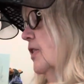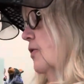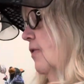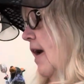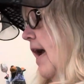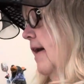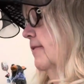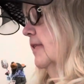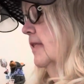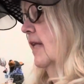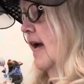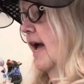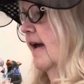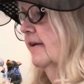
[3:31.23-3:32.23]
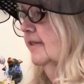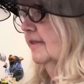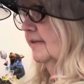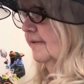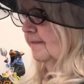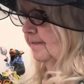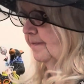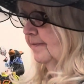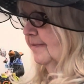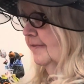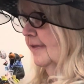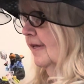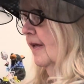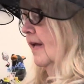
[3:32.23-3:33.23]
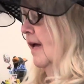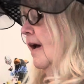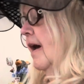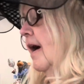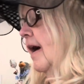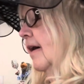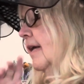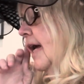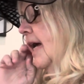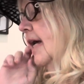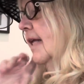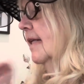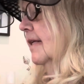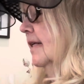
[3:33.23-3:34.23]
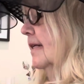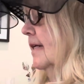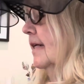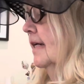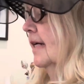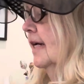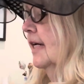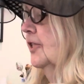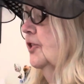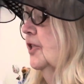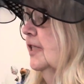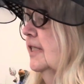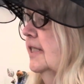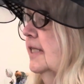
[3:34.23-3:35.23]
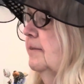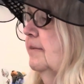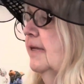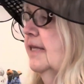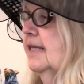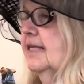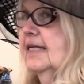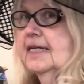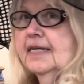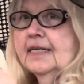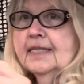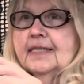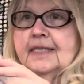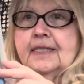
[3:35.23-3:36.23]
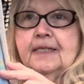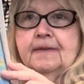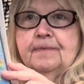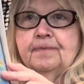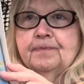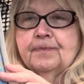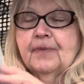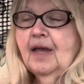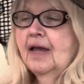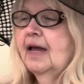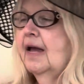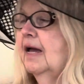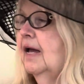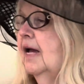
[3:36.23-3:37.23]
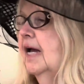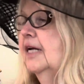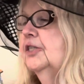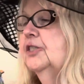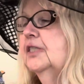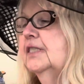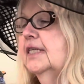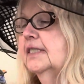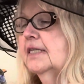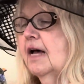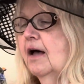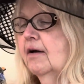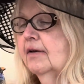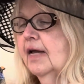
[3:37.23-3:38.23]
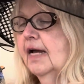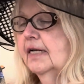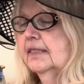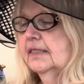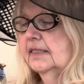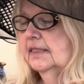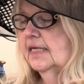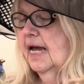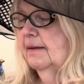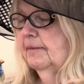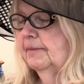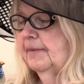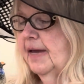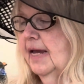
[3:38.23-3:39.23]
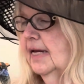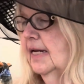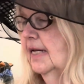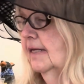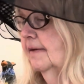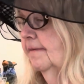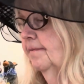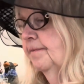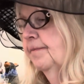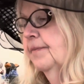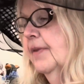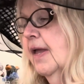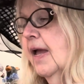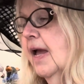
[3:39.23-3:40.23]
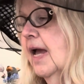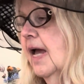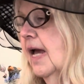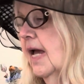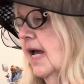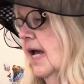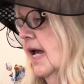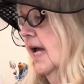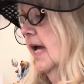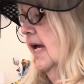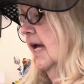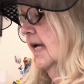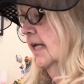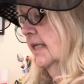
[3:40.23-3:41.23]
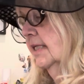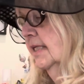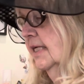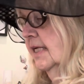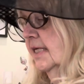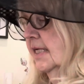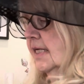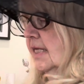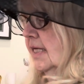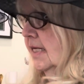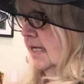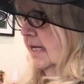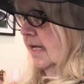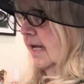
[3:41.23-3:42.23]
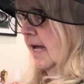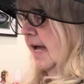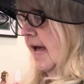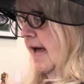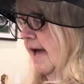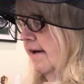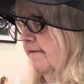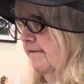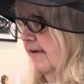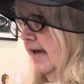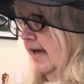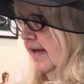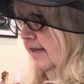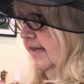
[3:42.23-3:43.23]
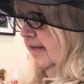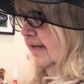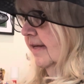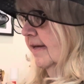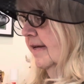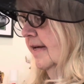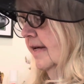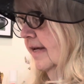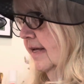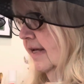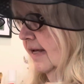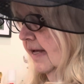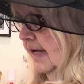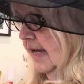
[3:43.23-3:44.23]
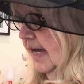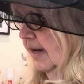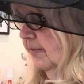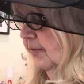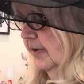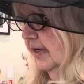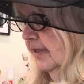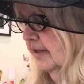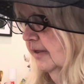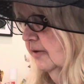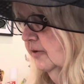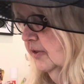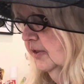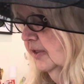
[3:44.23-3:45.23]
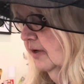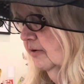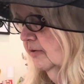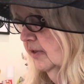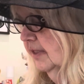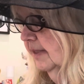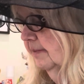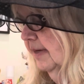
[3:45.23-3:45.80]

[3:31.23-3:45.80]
Crafts and Laughs. Okay, she sent me this. And she does all kinds of diamond painting. And have faith. And one of the little stones come